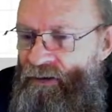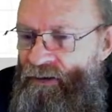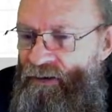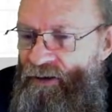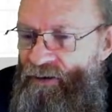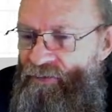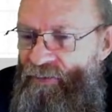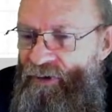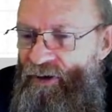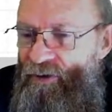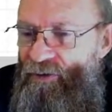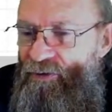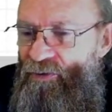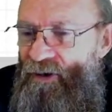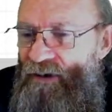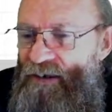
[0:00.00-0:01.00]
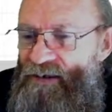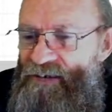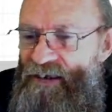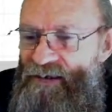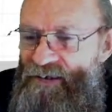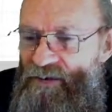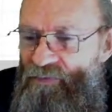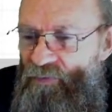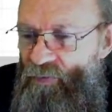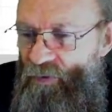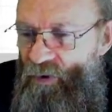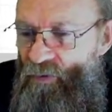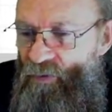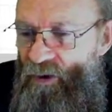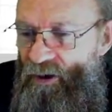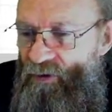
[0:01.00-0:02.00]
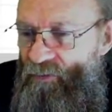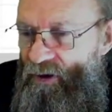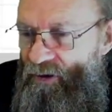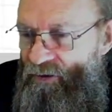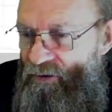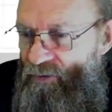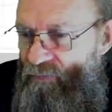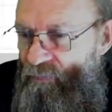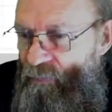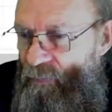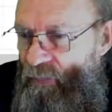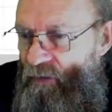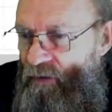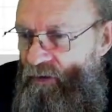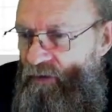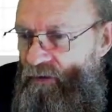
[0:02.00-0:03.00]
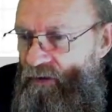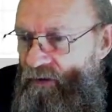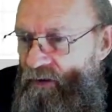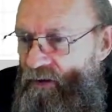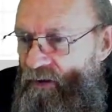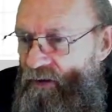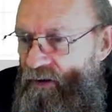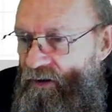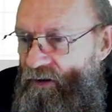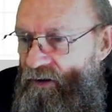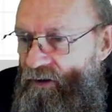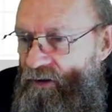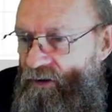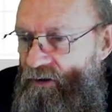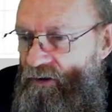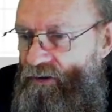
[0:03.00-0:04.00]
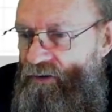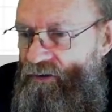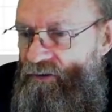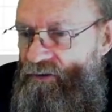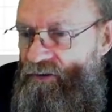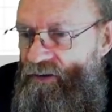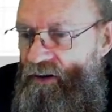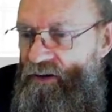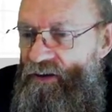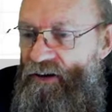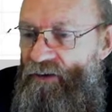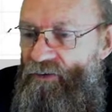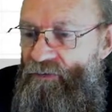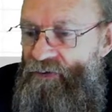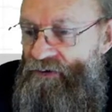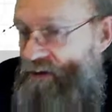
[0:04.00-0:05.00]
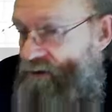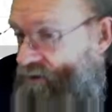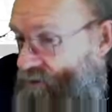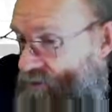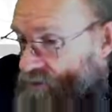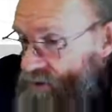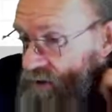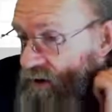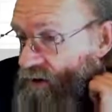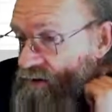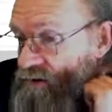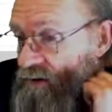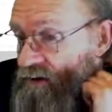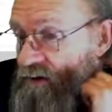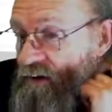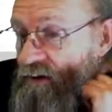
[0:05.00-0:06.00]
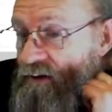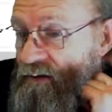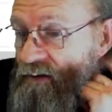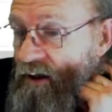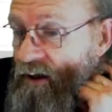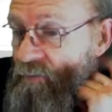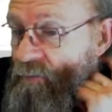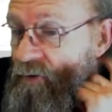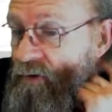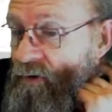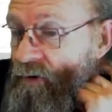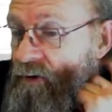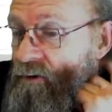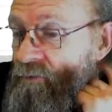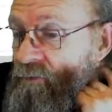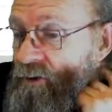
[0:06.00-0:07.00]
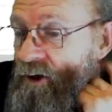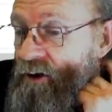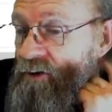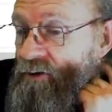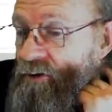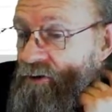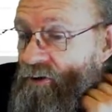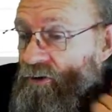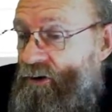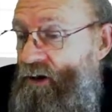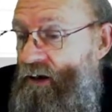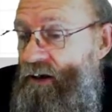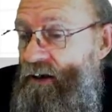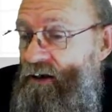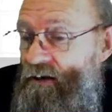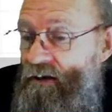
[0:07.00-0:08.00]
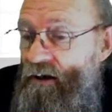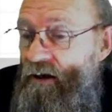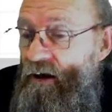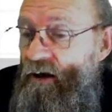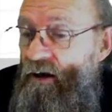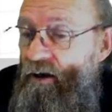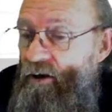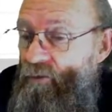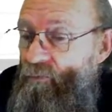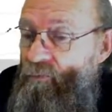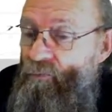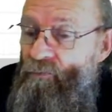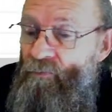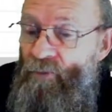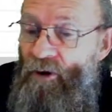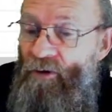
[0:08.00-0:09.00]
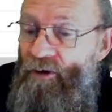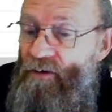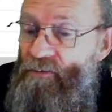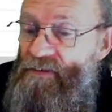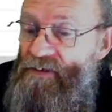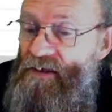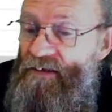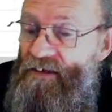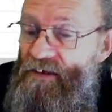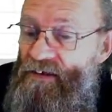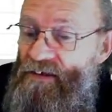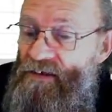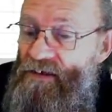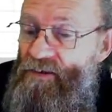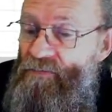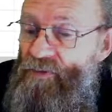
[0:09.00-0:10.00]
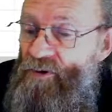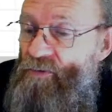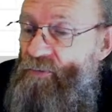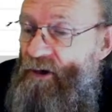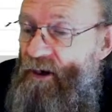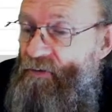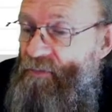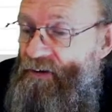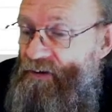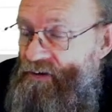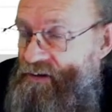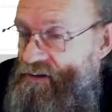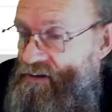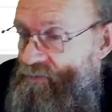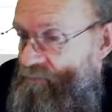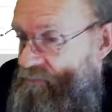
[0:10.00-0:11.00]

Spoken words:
let me know what is SM401 about. And then obviously to change the trigger type, we're going to look in program settings, CPU parameters.